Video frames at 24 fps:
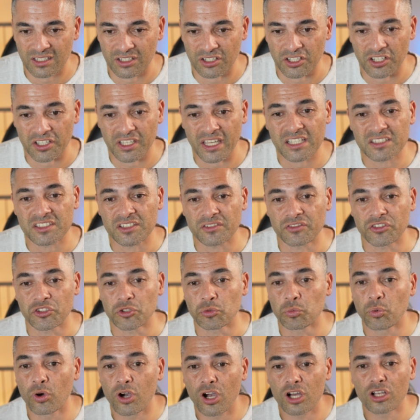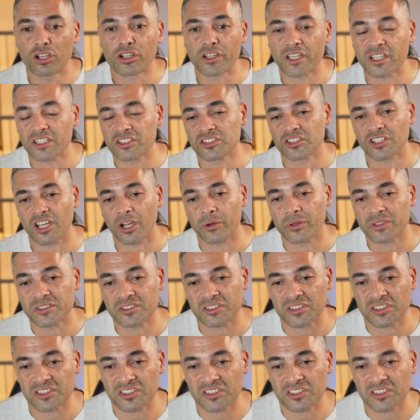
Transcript: And I guess if you were looking to go into the